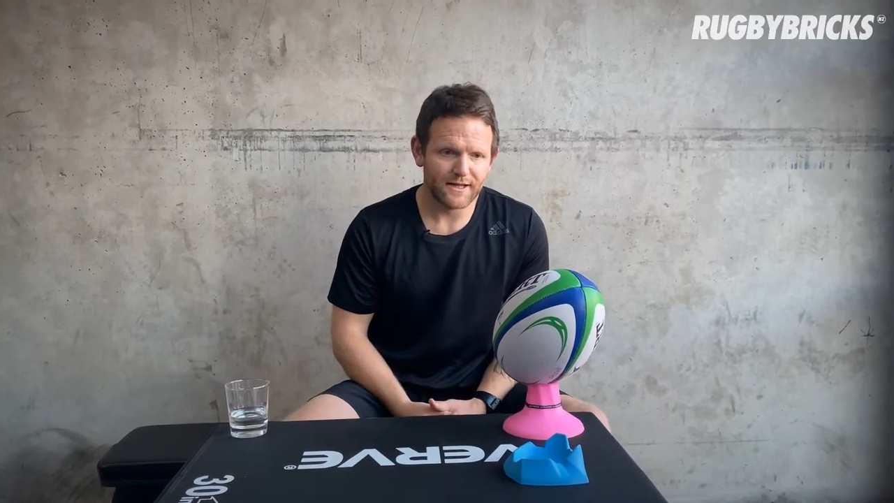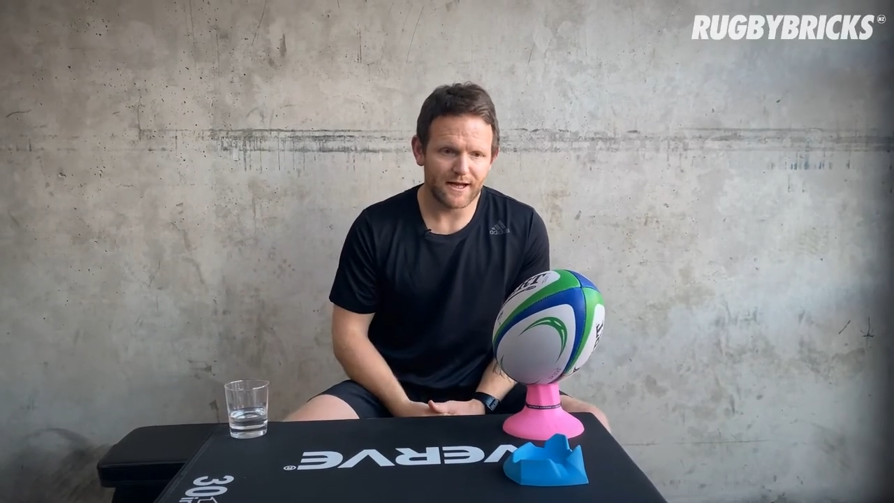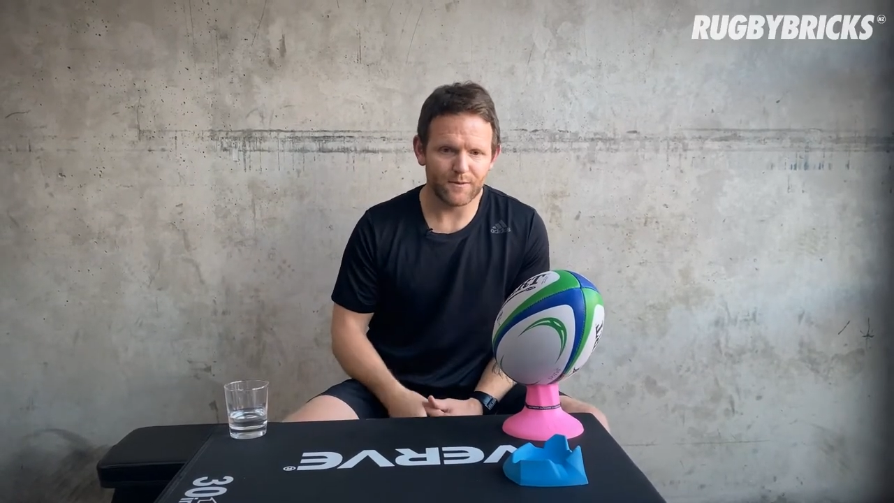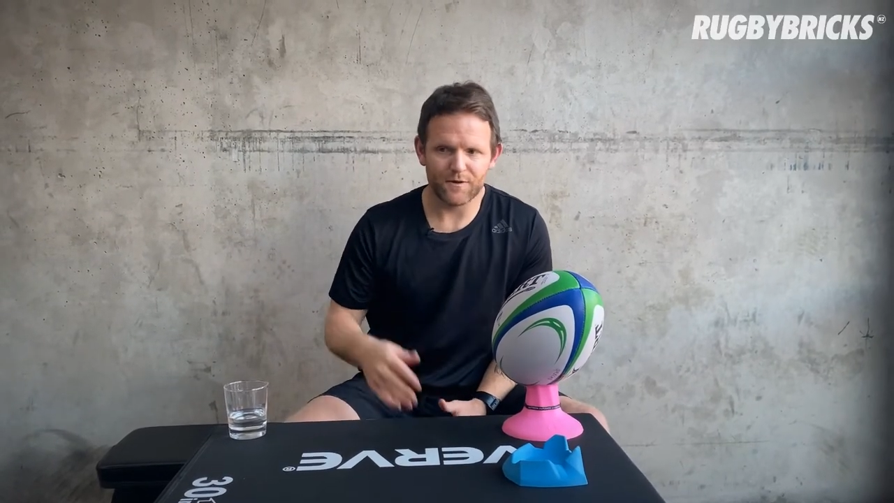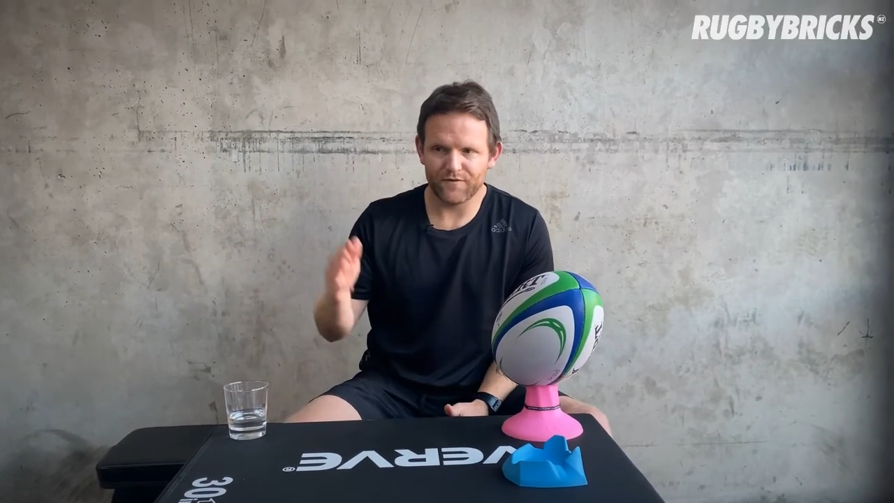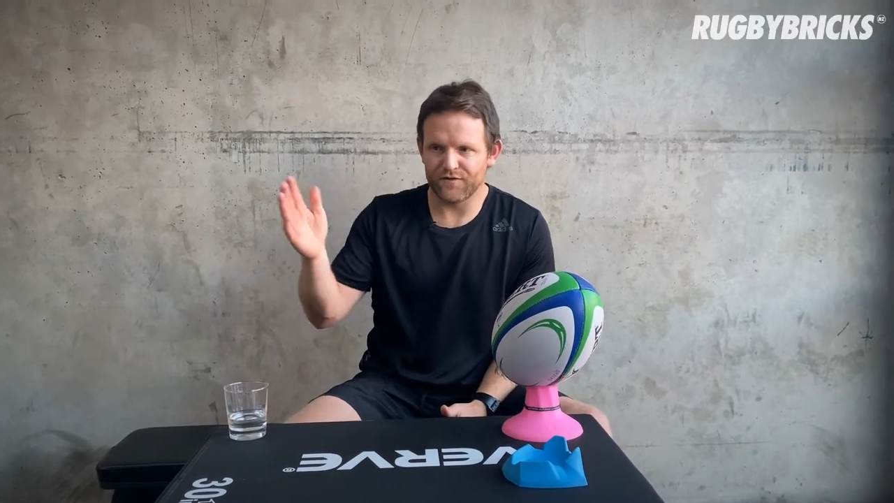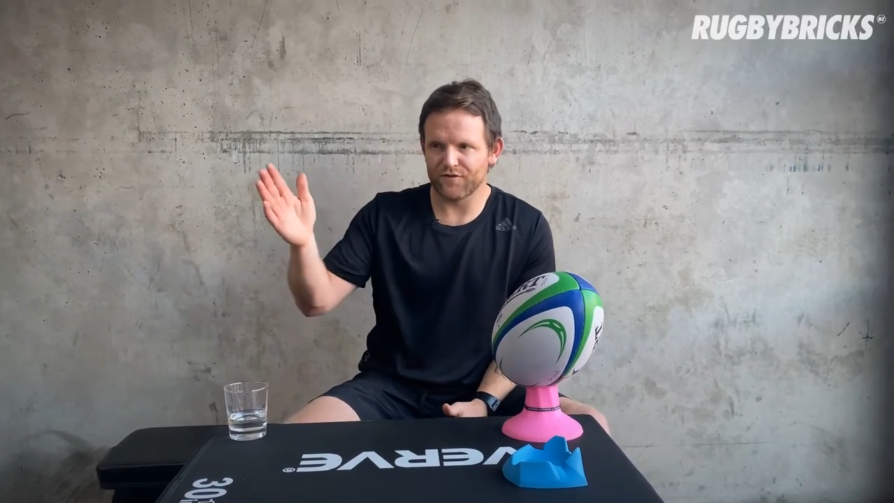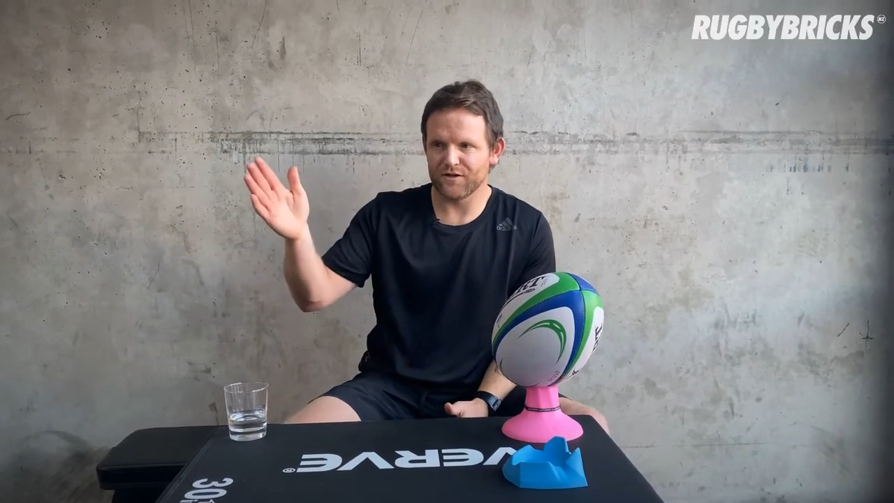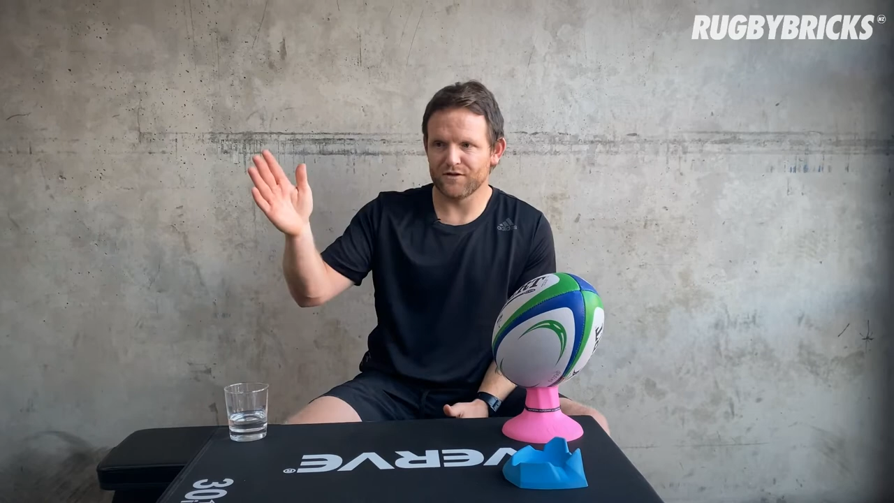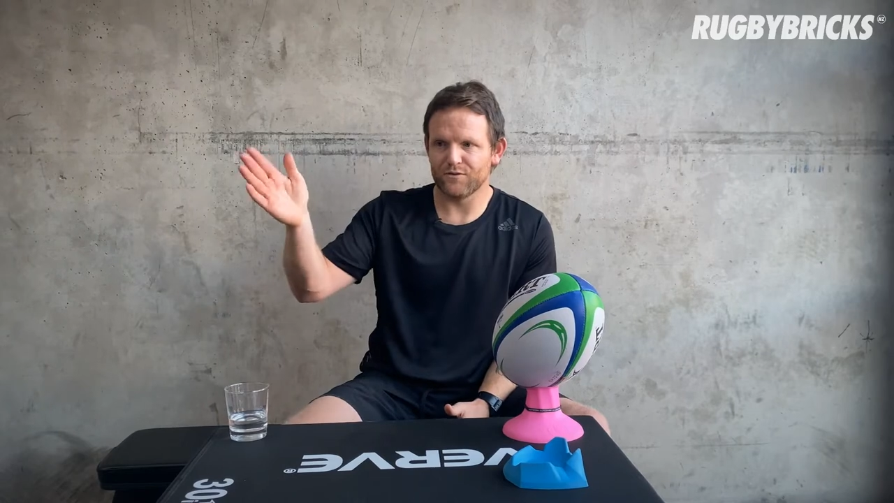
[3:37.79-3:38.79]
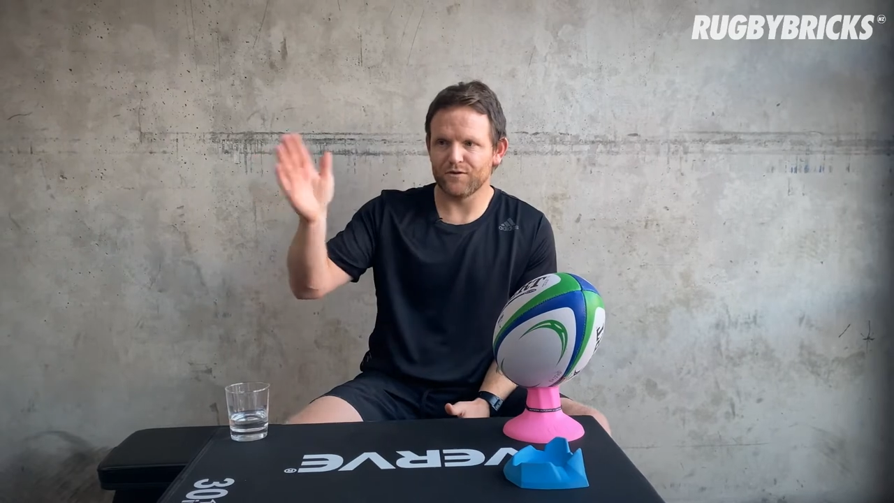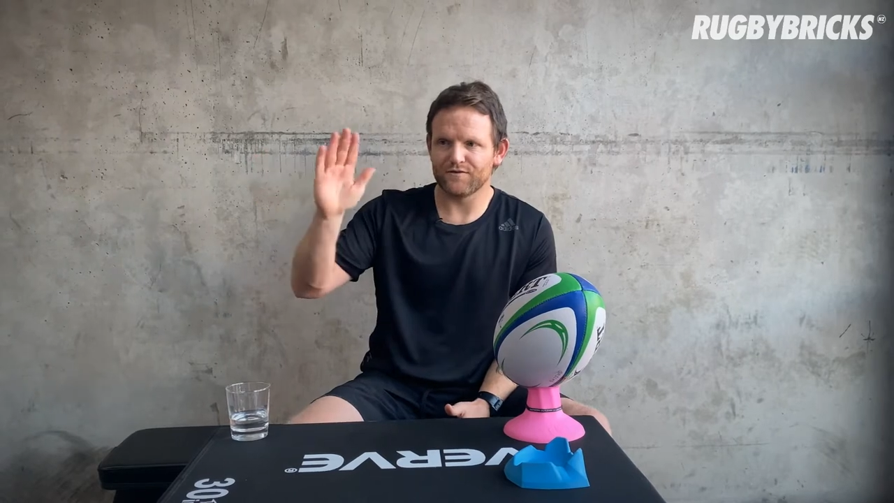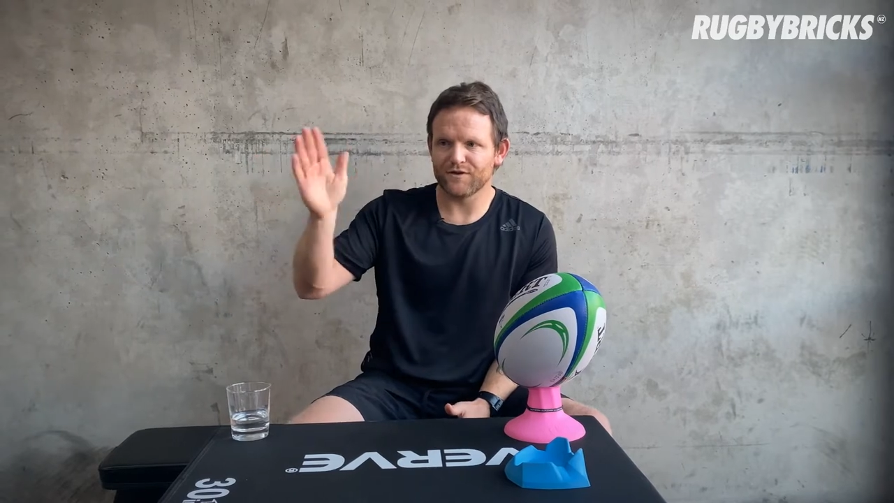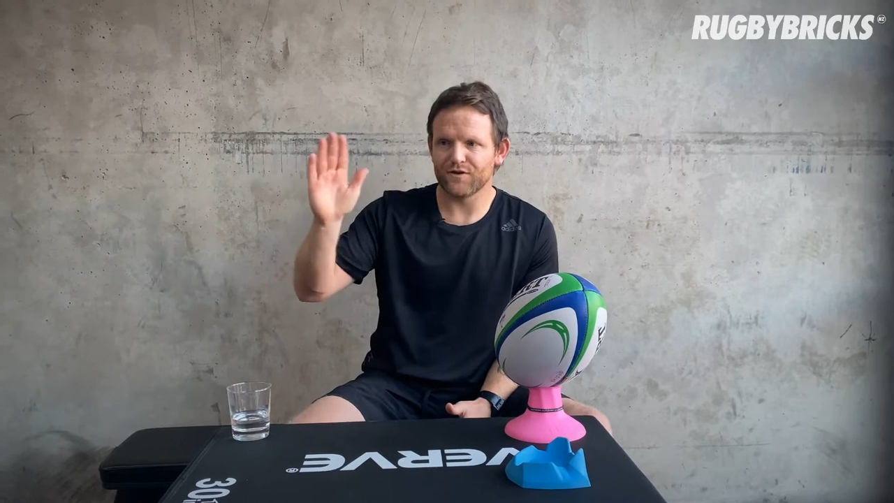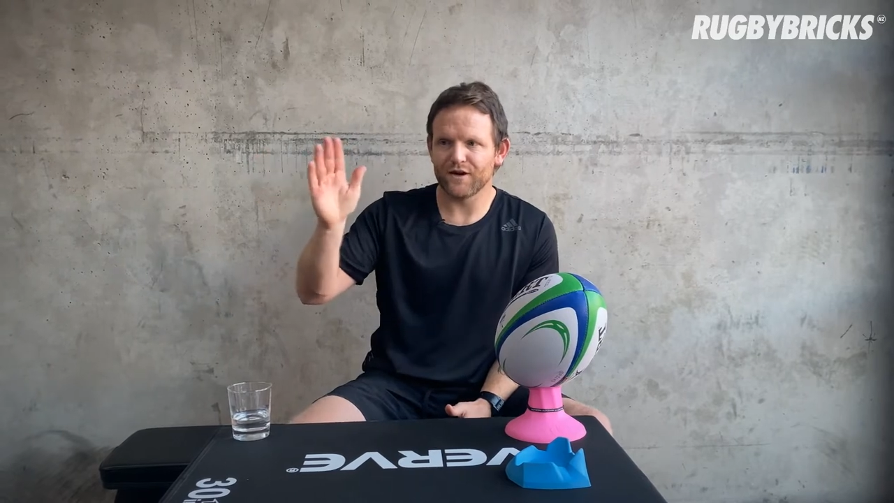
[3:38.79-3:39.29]
Um, if you've got a little bit of
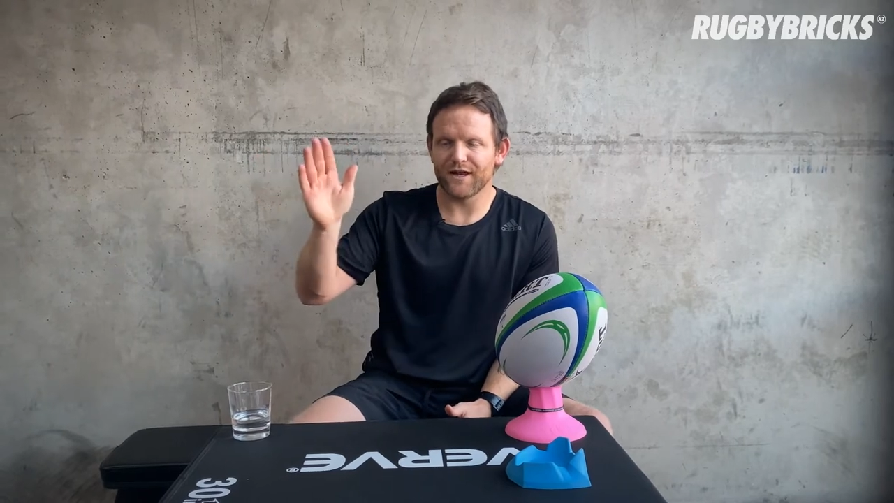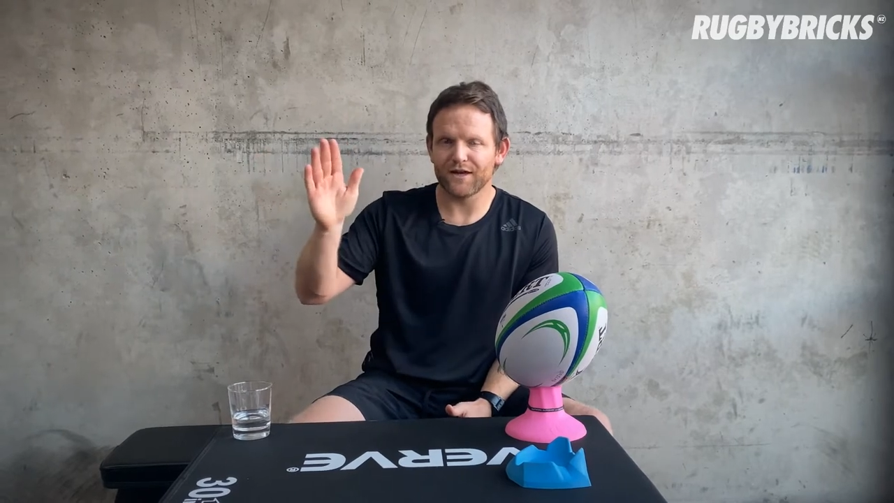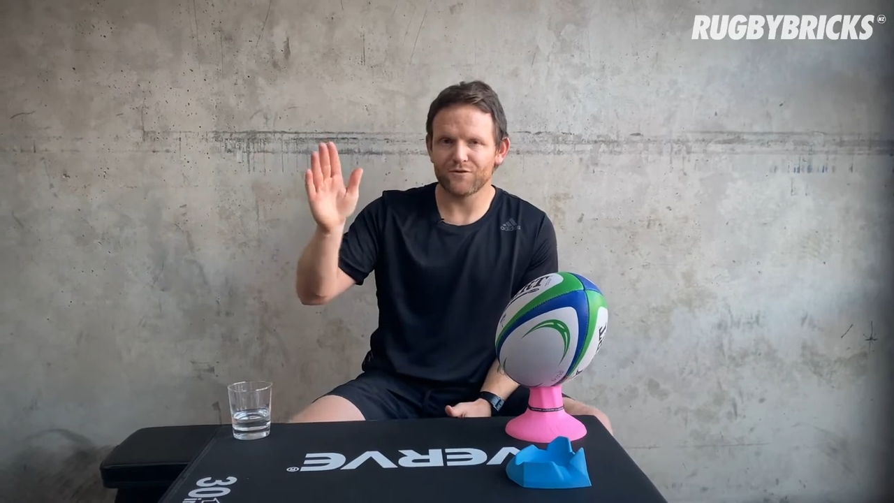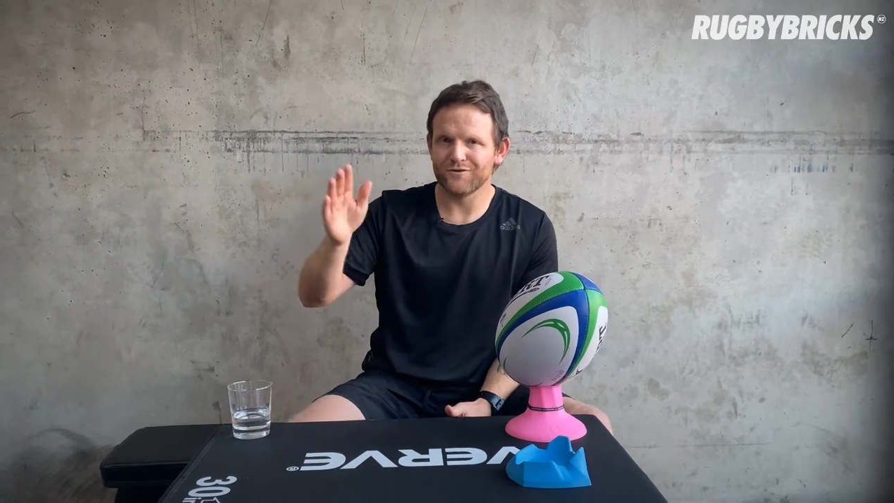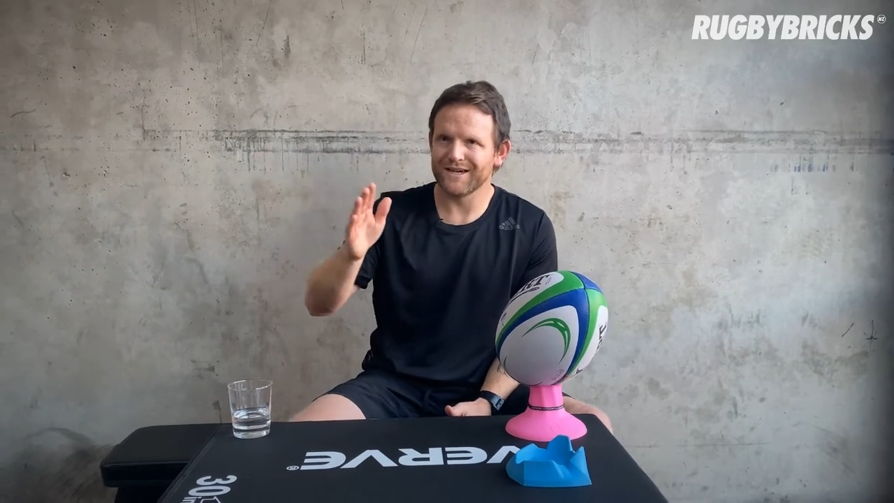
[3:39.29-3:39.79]
side angle,